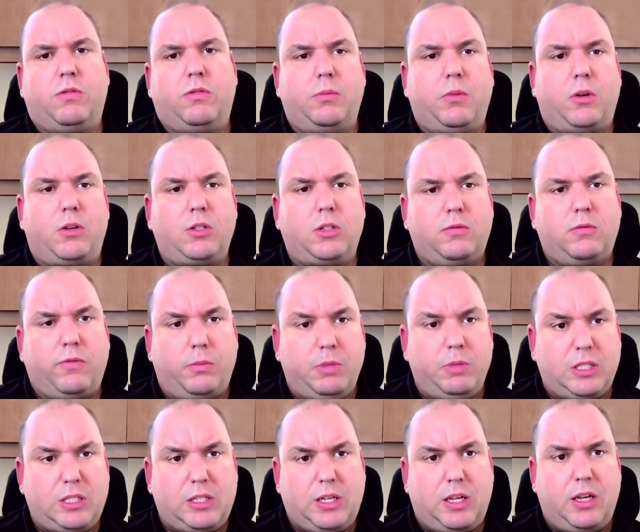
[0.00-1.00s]
from our from the
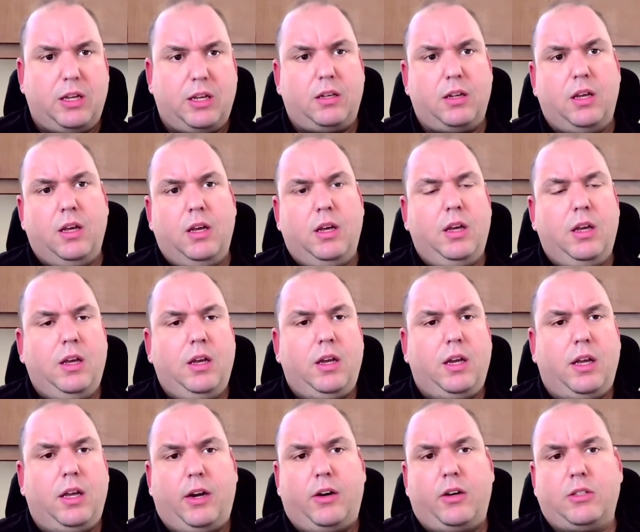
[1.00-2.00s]
state.
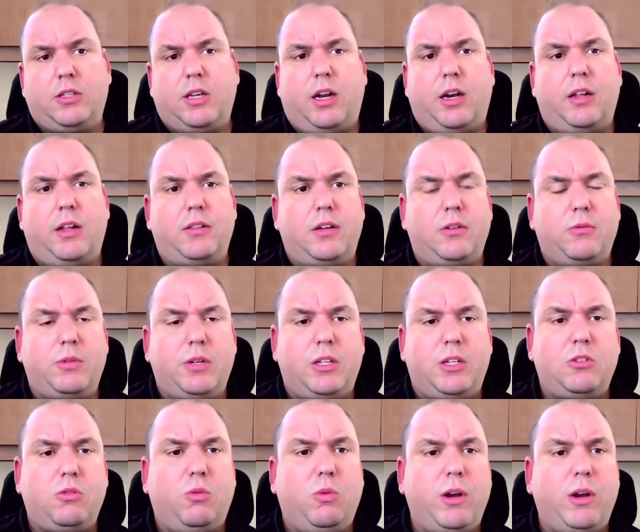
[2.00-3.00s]
In Harris County alone, we need
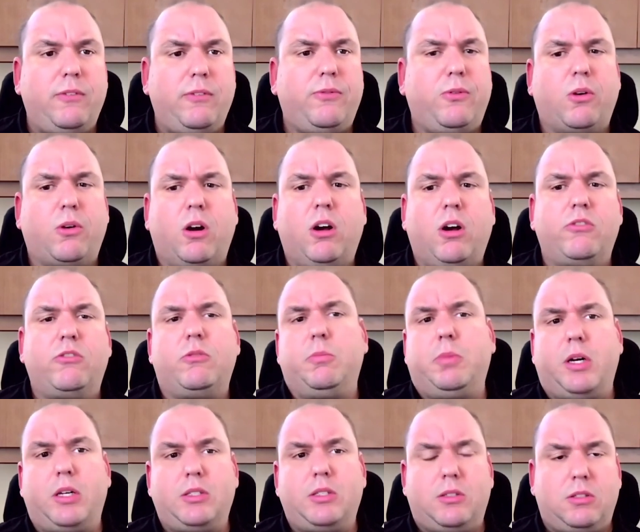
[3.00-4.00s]
2,400
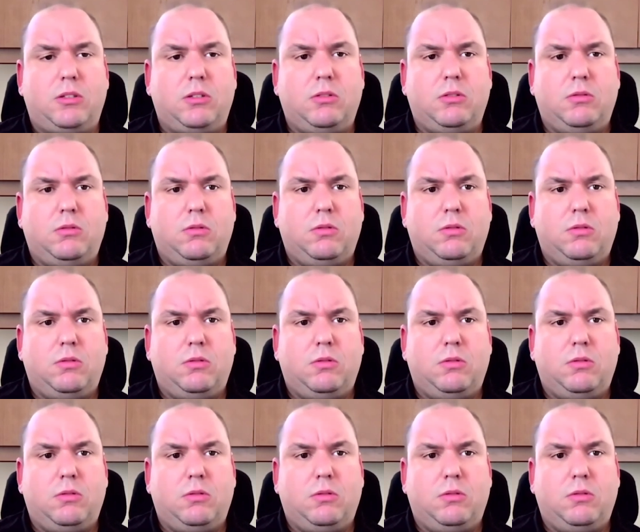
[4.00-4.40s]
buses